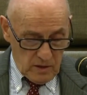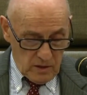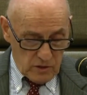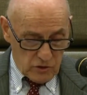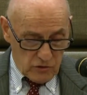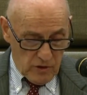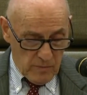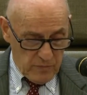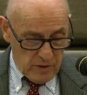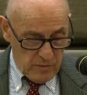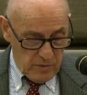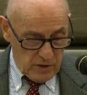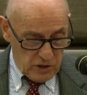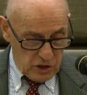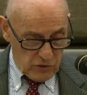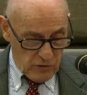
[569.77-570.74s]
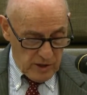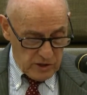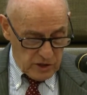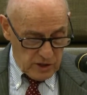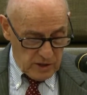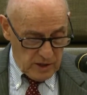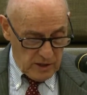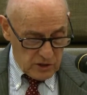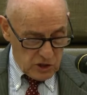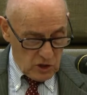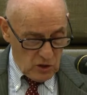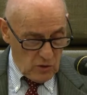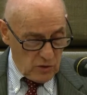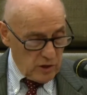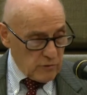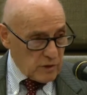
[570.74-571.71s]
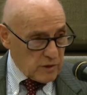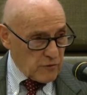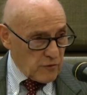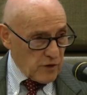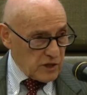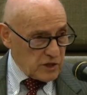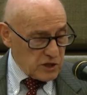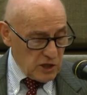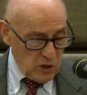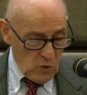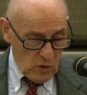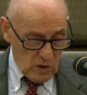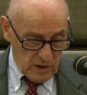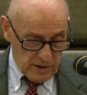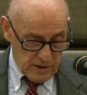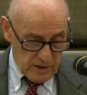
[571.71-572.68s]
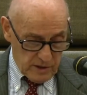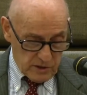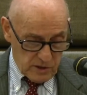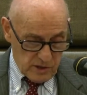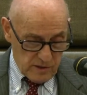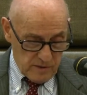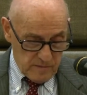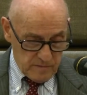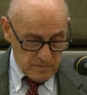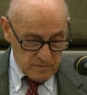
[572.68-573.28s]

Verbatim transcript: The Trump administration has shown a refreshing willingness